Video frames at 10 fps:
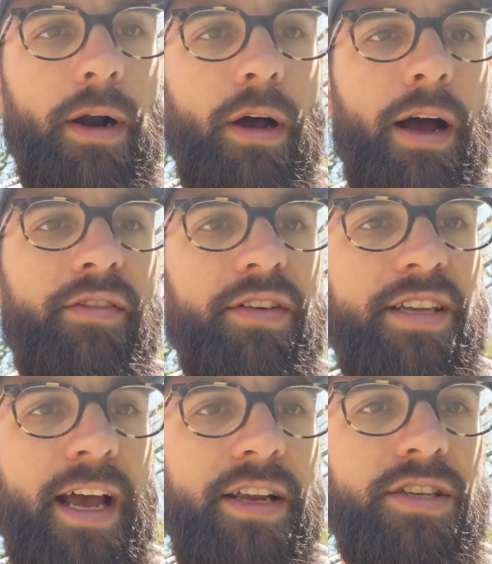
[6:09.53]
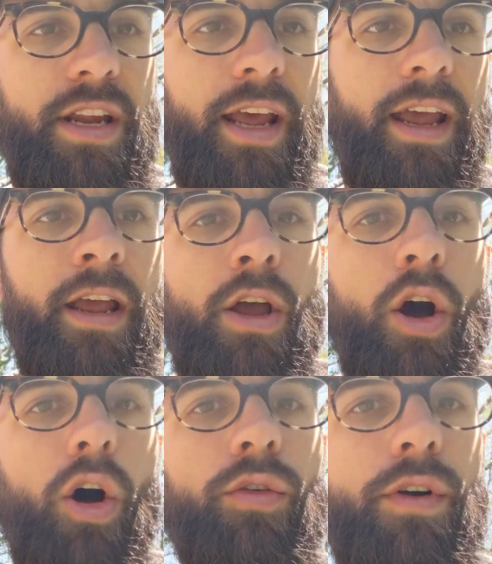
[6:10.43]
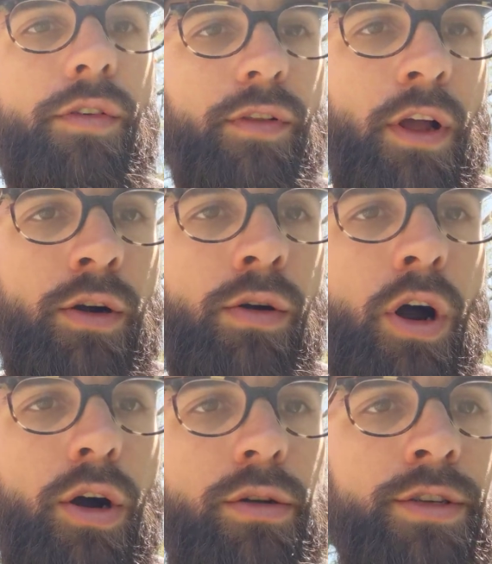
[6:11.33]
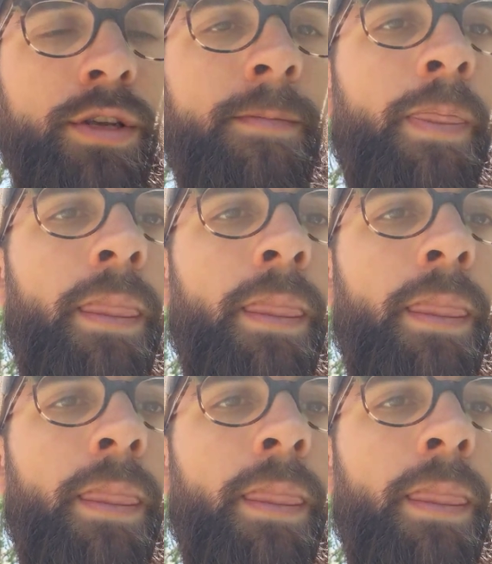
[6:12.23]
barrel I've attached a overflow hose